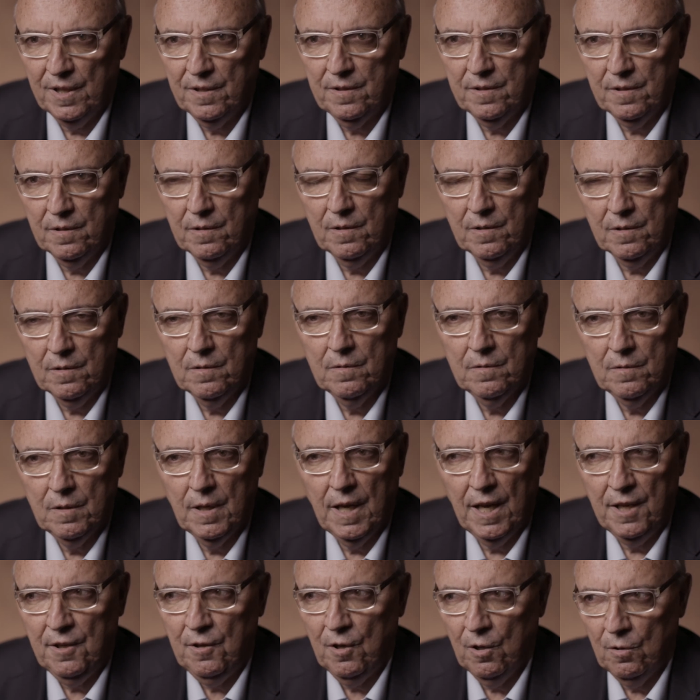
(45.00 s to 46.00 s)
that uh,
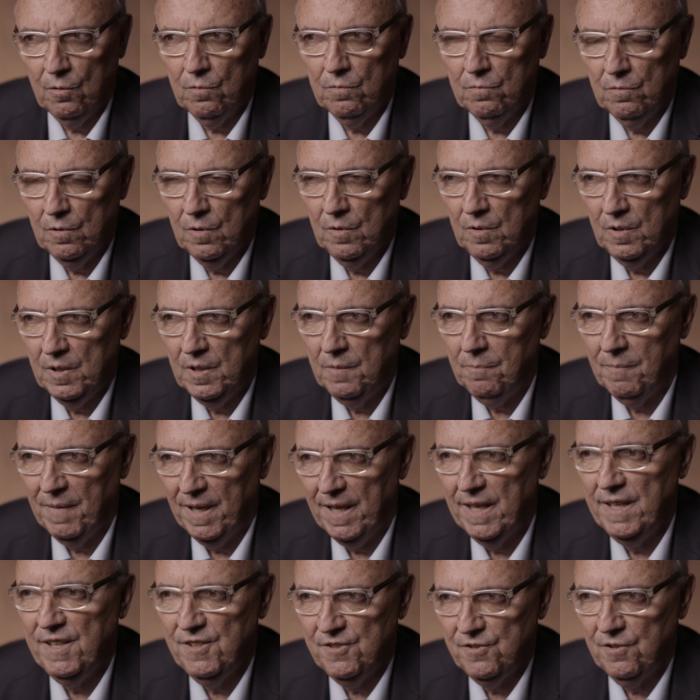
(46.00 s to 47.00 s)
I know in my
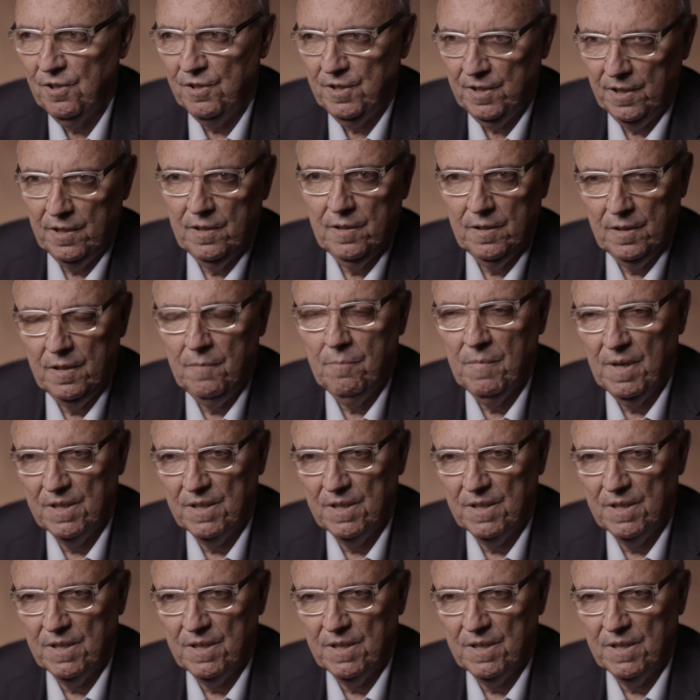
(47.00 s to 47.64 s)
history in